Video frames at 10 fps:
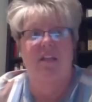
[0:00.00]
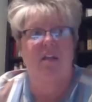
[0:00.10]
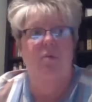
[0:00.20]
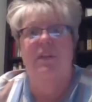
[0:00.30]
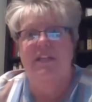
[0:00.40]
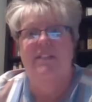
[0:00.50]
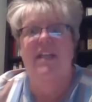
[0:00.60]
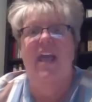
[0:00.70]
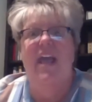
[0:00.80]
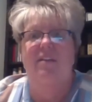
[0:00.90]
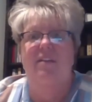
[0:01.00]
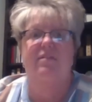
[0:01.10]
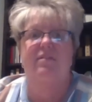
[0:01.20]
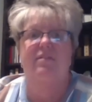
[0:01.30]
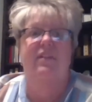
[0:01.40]
we need to have,
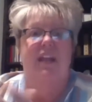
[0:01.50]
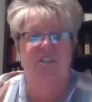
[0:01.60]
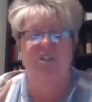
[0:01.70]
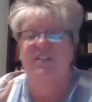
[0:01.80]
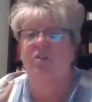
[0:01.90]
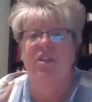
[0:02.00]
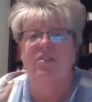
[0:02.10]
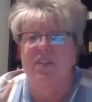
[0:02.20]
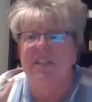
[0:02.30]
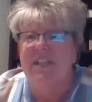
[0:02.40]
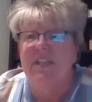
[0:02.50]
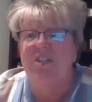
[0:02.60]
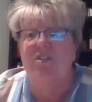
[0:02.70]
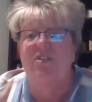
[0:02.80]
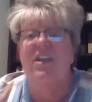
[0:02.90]
like Ashley said, grace for the
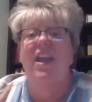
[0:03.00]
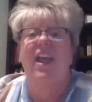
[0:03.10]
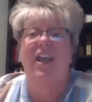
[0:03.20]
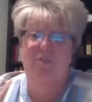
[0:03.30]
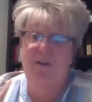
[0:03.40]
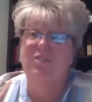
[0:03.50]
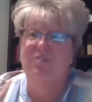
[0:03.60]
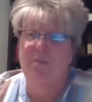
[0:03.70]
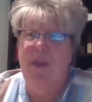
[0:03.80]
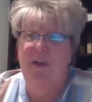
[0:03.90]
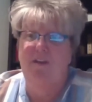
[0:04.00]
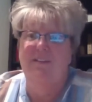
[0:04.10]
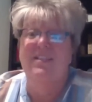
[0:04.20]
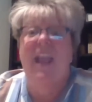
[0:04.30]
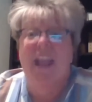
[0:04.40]
teachers and grace for the
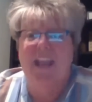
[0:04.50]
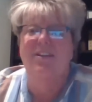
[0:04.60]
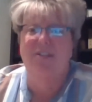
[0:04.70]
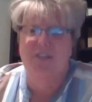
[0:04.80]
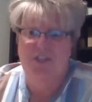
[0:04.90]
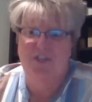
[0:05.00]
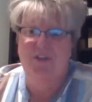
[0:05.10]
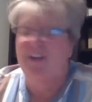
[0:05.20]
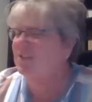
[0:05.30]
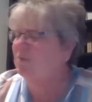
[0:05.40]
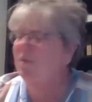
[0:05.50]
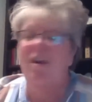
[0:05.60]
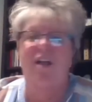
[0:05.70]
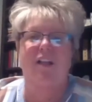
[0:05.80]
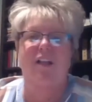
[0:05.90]
parents and the students. We're
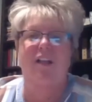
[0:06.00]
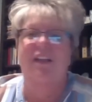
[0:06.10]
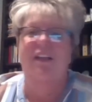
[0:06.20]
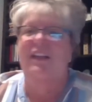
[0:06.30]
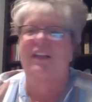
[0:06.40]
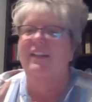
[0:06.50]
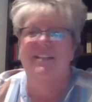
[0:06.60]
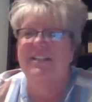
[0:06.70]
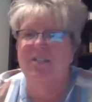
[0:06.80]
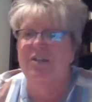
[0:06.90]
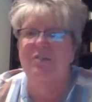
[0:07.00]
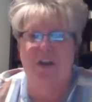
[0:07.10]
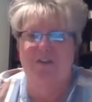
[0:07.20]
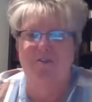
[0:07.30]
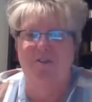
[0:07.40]
all in this. This is new
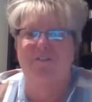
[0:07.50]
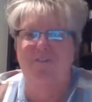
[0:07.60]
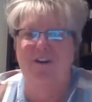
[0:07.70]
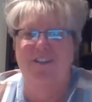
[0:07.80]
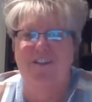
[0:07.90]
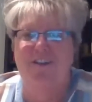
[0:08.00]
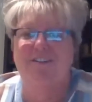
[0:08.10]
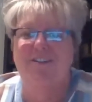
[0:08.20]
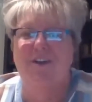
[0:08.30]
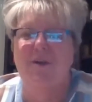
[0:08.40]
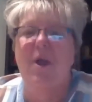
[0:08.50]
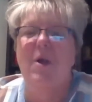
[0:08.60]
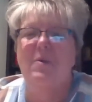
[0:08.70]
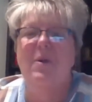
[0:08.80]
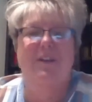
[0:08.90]
territory for us all. So
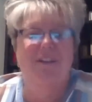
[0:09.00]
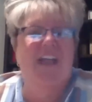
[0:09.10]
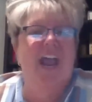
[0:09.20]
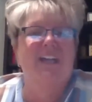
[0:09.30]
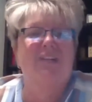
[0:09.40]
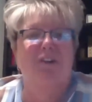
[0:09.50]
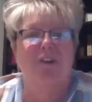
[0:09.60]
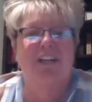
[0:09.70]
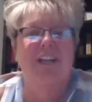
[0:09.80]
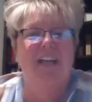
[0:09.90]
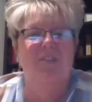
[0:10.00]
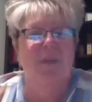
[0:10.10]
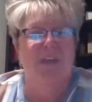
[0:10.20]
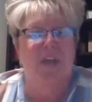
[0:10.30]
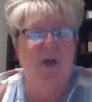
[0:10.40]
we're kind of learning as we
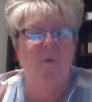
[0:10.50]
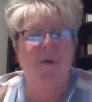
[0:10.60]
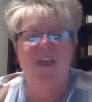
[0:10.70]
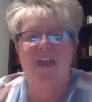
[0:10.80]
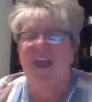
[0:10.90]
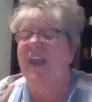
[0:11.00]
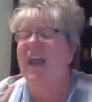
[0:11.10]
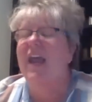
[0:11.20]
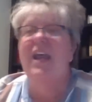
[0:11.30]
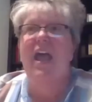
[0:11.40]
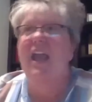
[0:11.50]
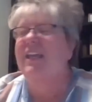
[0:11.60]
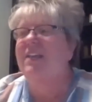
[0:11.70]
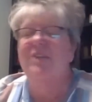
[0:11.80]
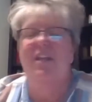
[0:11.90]
go. And I
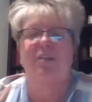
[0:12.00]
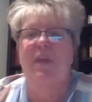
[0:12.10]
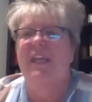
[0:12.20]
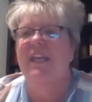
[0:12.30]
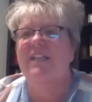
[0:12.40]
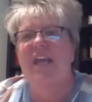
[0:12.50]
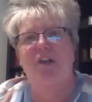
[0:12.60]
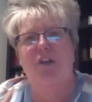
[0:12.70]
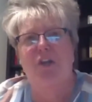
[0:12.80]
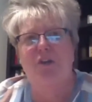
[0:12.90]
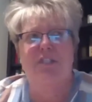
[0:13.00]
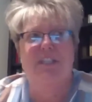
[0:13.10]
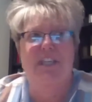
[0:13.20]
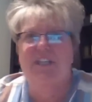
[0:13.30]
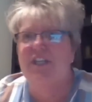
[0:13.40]
keep telling my kids, I don't know who's
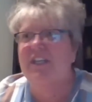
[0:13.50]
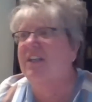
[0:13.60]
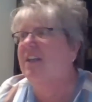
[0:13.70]
teaching